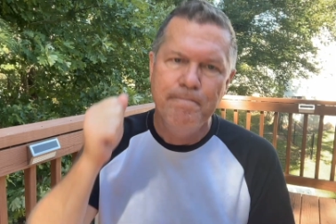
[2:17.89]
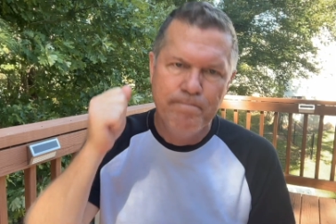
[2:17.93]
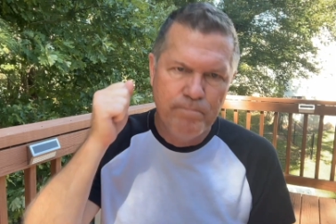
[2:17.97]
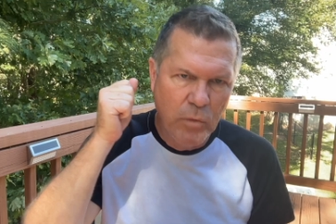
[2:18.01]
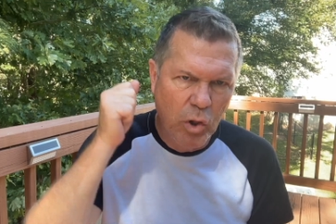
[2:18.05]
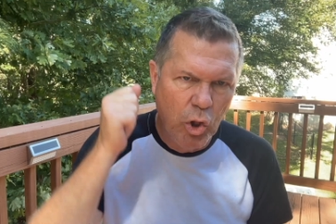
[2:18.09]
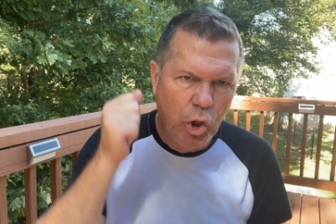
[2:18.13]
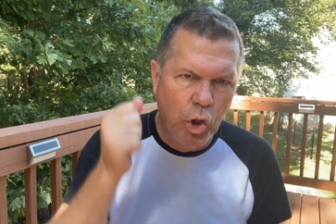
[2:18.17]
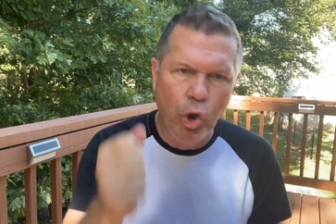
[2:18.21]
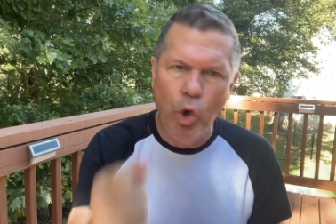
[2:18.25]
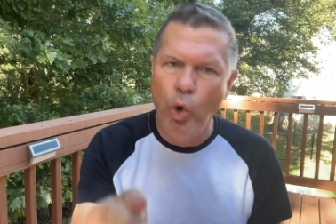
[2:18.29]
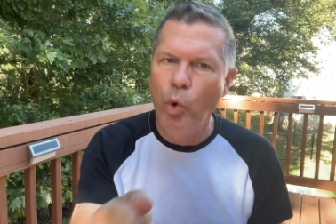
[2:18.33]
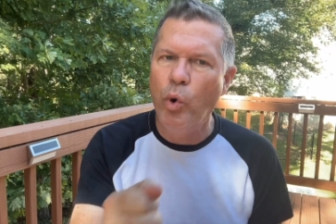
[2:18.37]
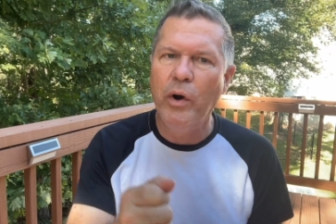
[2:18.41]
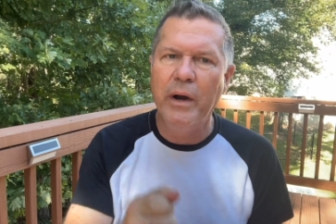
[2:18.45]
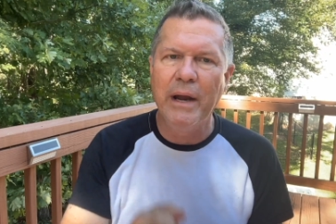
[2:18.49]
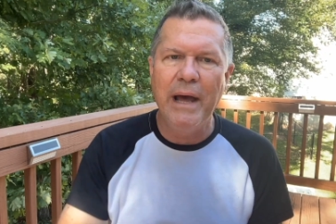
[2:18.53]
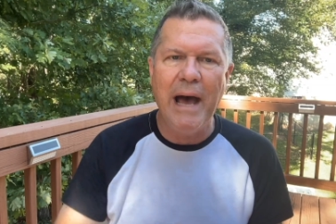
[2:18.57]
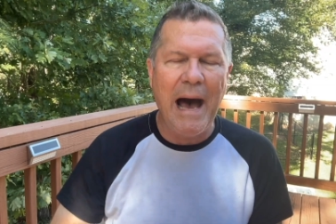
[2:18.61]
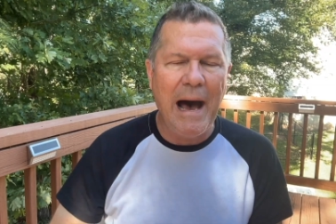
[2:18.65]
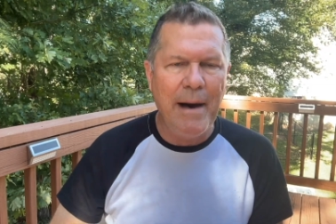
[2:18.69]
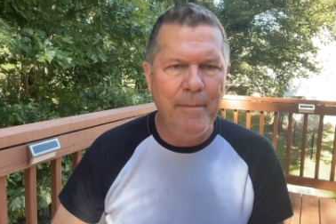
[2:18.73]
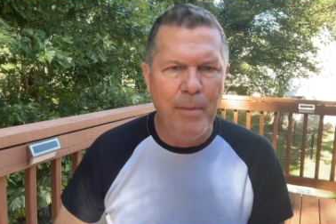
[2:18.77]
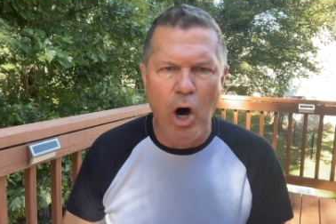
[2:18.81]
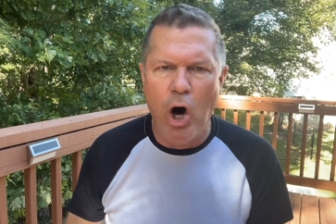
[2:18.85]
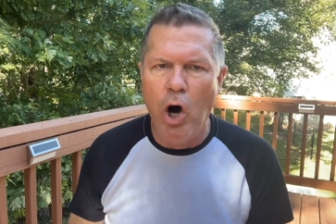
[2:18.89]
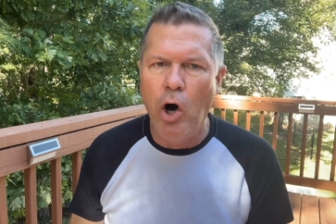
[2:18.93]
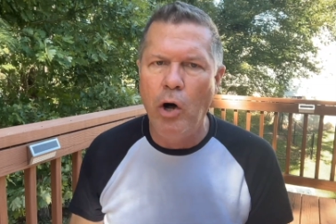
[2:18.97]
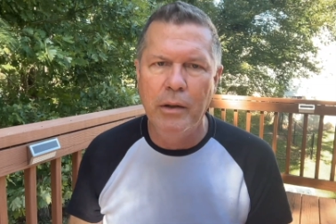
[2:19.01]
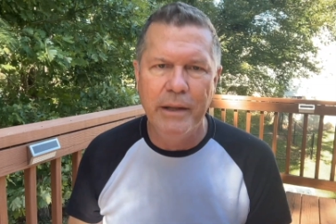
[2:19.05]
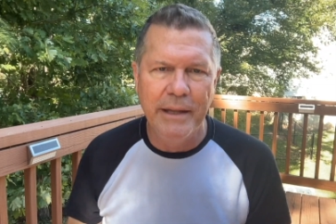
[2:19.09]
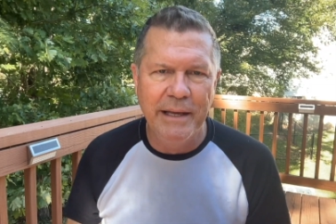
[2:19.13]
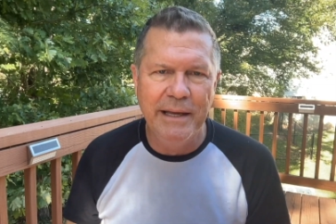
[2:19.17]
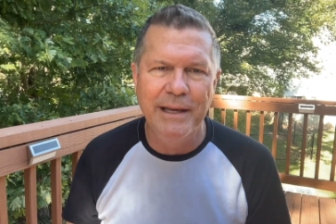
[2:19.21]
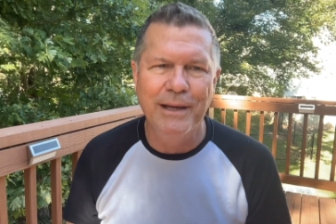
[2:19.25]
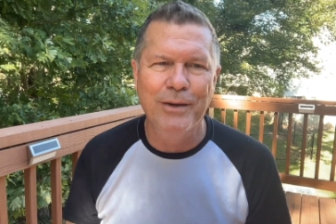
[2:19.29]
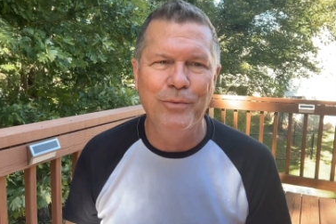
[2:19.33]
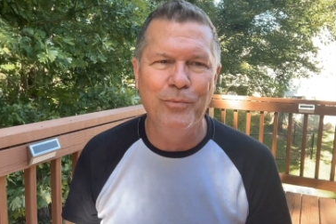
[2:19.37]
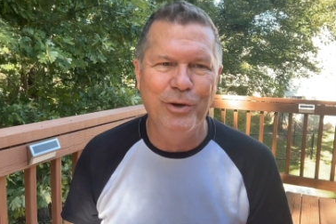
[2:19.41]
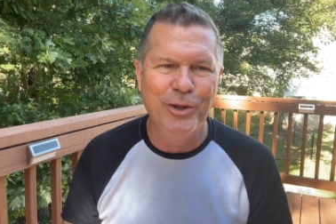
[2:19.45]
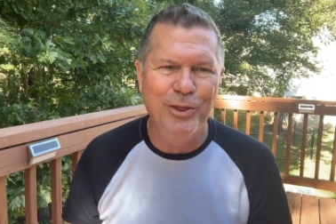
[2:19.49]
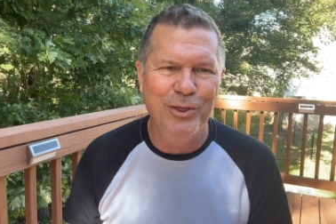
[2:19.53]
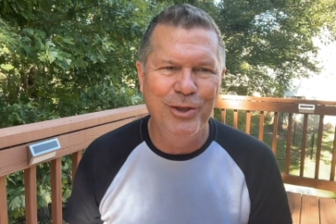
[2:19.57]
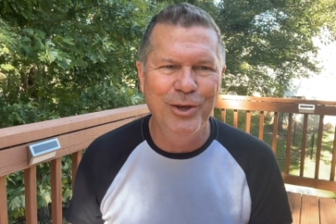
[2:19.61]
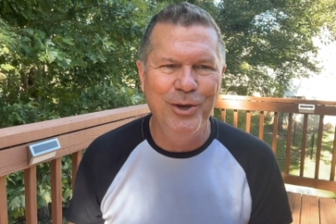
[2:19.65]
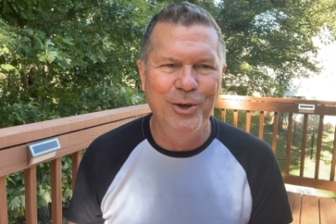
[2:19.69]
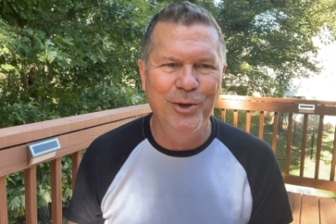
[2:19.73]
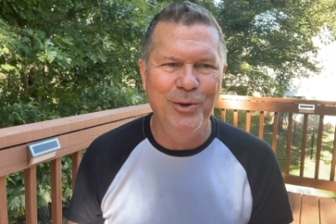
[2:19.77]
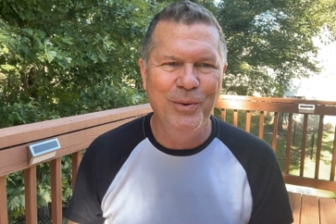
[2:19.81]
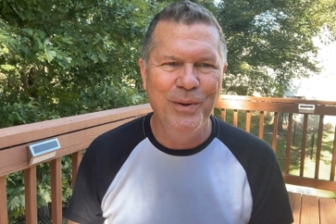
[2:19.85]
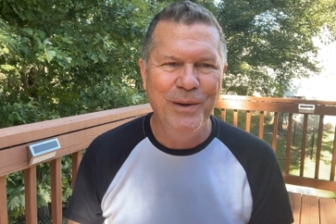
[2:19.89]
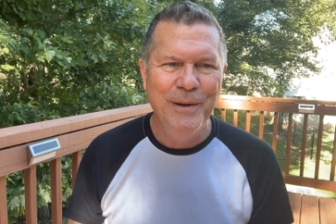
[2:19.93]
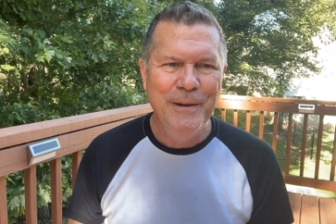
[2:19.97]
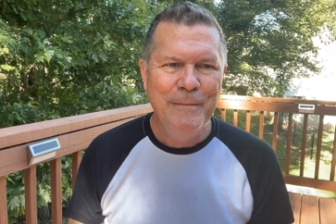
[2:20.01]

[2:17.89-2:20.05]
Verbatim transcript: Lord, I'm all in with you.